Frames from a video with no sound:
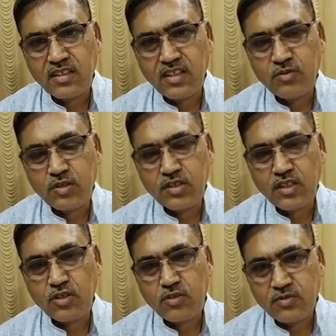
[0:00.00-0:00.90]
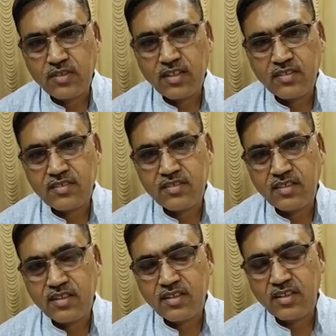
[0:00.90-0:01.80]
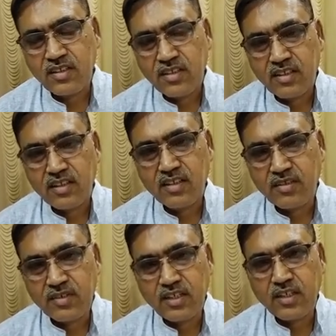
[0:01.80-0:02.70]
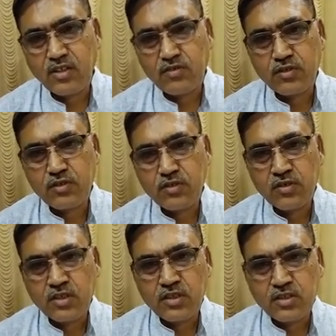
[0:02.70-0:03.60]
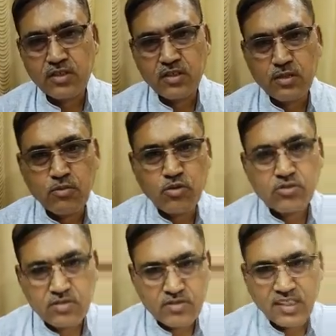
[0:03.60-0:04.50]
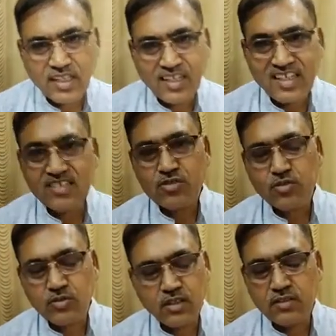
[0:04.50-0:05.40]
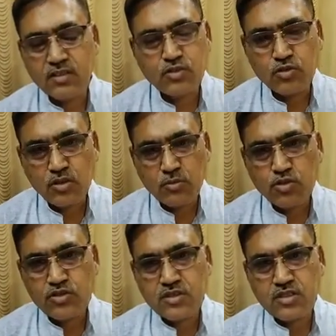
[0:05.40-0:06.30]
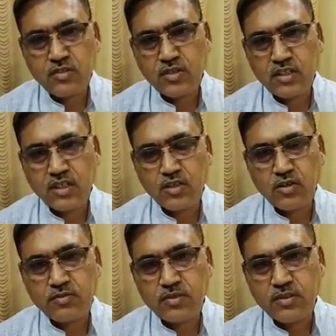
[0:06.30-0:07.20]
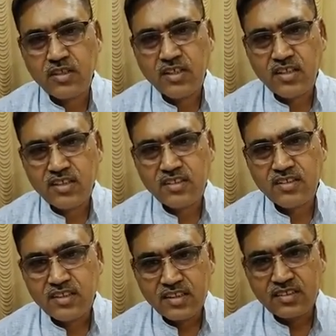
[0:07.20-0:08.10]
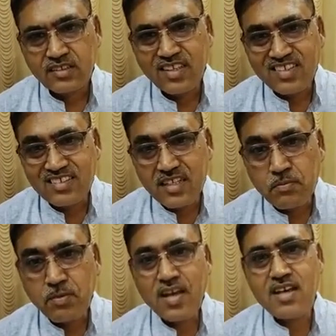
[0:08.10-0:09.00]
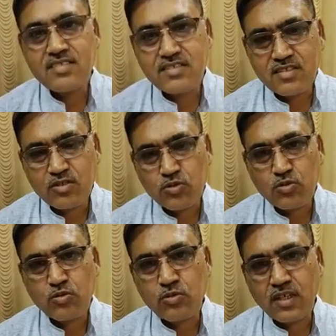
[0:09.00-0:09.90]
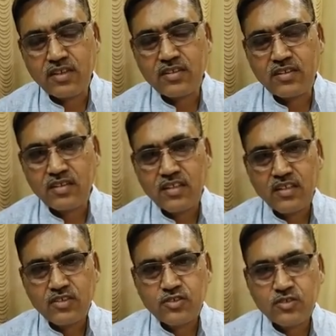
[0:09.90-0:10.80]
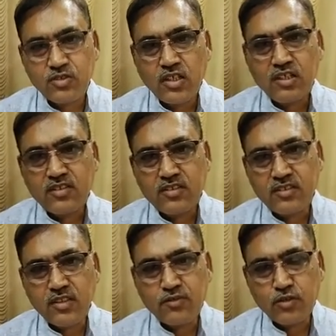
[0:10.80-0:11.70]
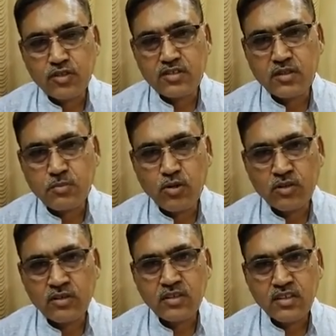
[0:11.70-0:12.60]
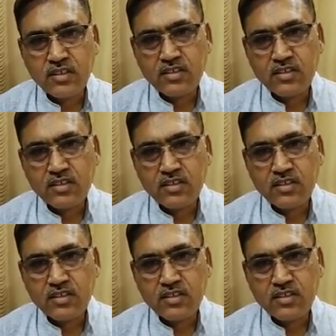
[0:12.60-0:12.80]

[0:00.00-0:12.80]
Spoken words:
and what kind of things what kind of emotions he leads through. There's no emotions, what kind of things he plans to do that. So they focus upon